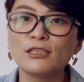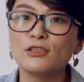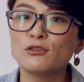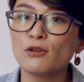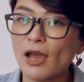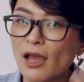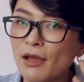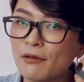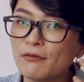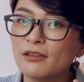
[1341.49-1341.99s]
You
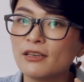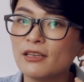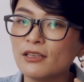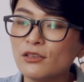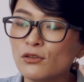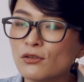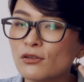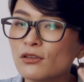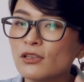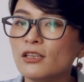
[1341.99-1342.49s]
have it
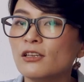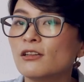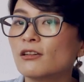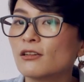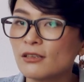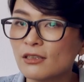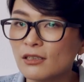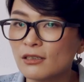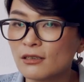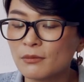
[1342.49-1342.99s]
in your ear
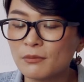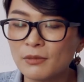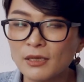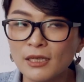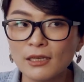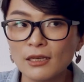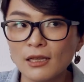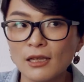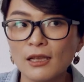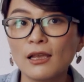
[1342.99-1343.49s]
a little
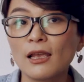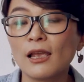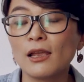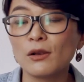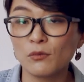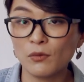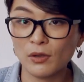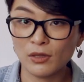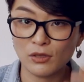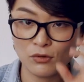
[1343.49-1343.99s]
bit,
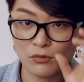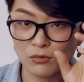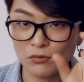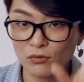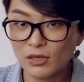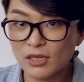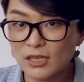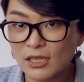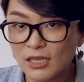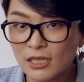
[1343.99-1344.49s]
and when you
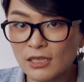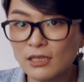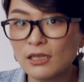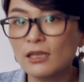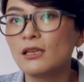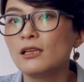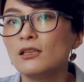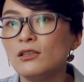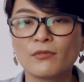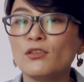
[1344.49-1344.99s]
read it,
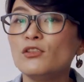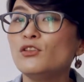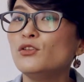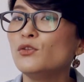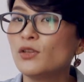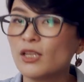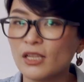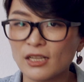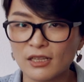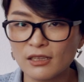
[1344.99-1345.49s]

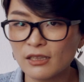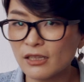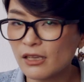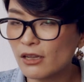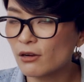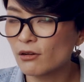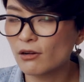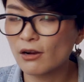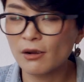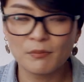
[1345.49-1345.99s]
you can
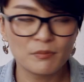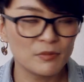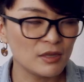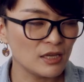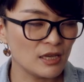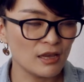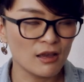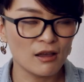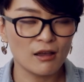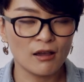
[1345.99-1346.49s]
clear up
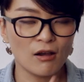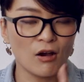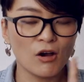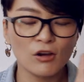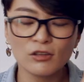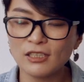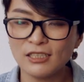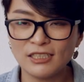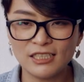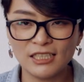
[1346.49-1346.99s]

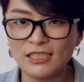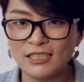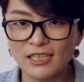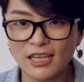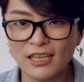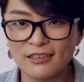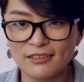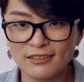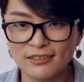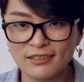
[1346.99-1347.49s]
all the
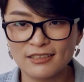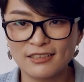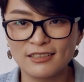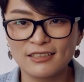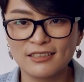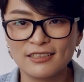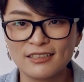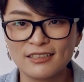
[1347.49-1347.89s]
details.